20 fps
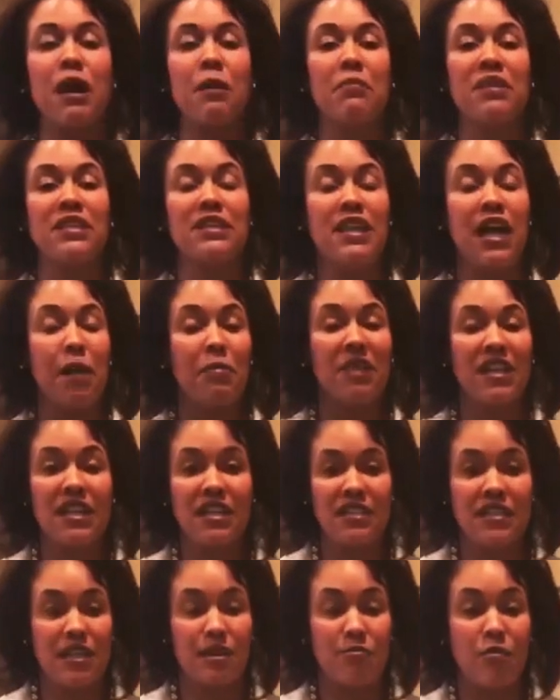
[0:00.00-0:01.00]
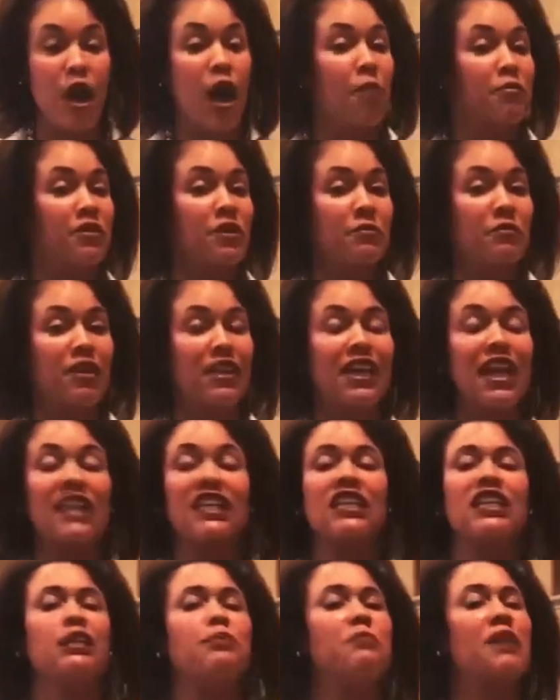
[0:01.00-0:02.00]
my metabolism optimal
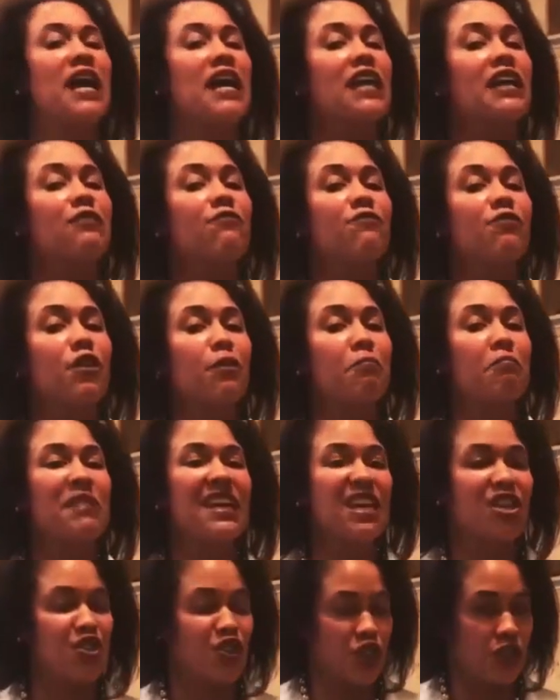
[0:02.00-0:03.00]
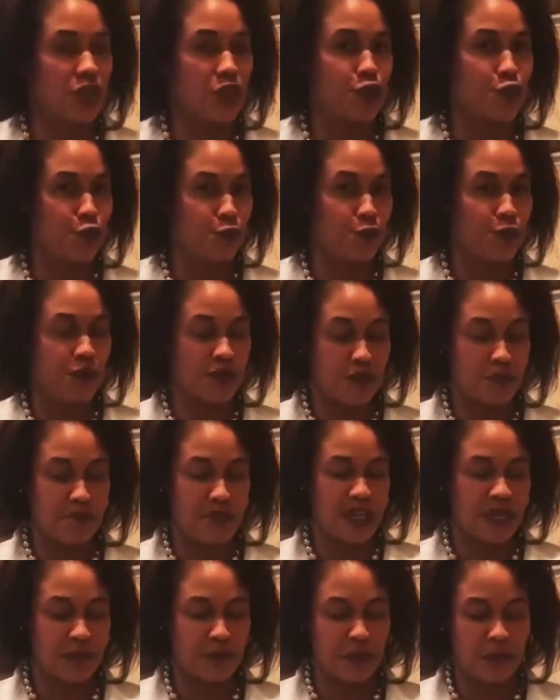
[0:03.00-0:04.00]
and keep my inflammation to the
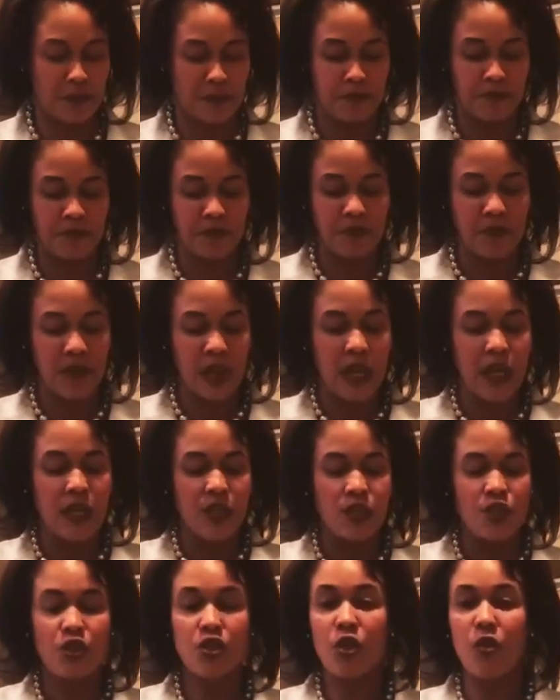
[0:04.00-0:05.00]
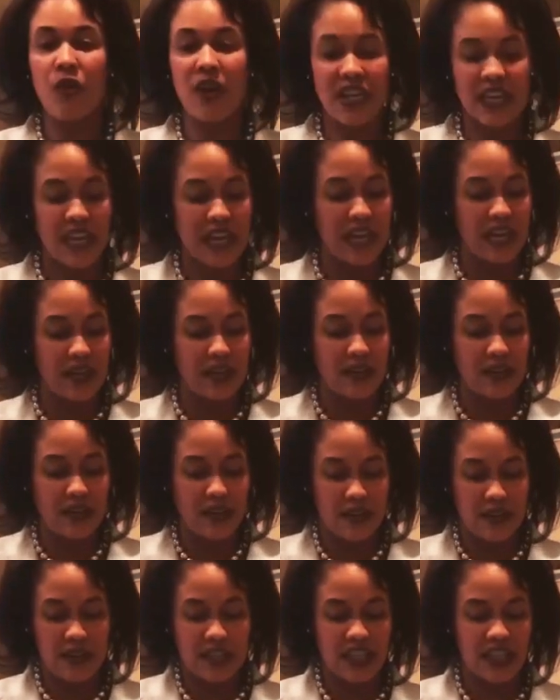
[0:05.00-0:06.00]
minimum. So again,
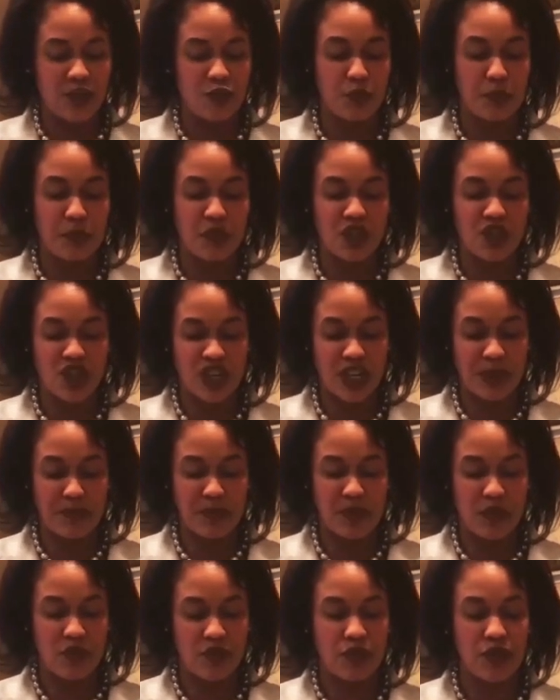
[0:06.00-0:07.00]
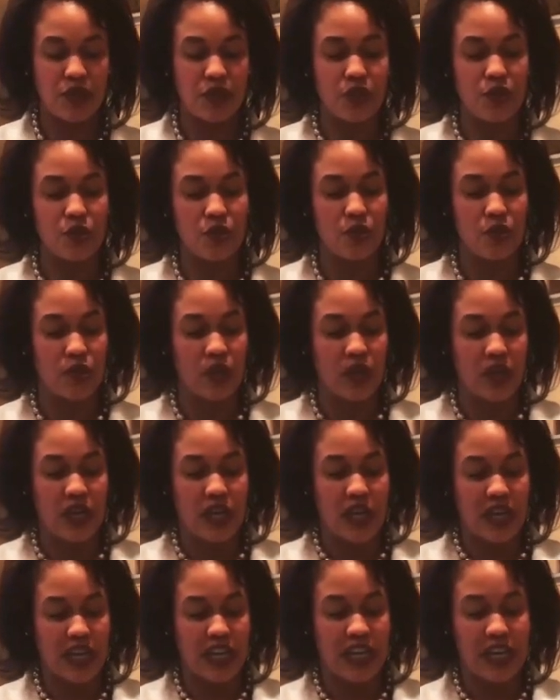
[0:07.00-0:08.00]
these would be shipped to you
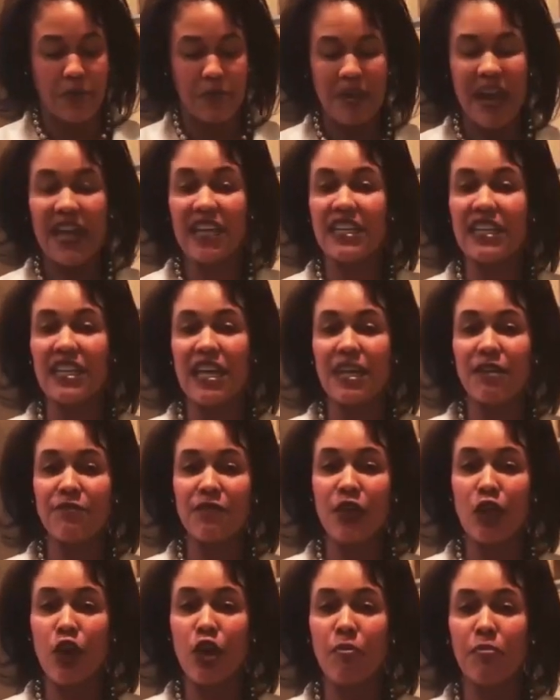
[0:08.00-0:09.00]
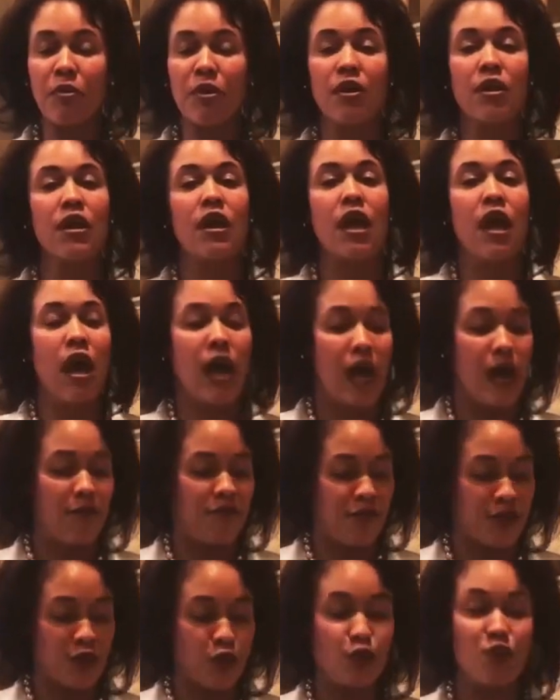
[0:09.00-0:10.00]
in a padded envelope uh,
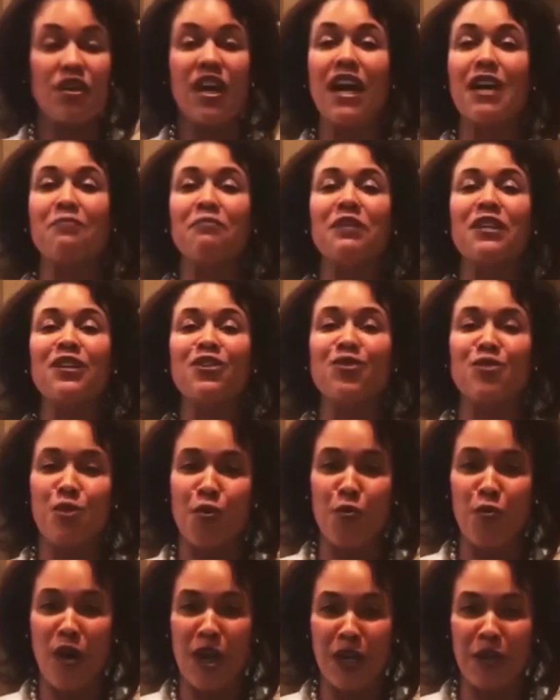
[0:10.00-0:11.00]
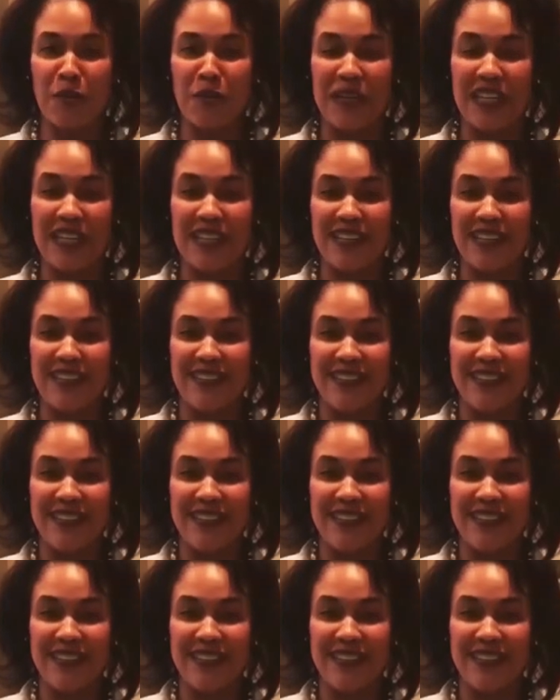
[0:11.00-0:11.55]
for you to administer one a week.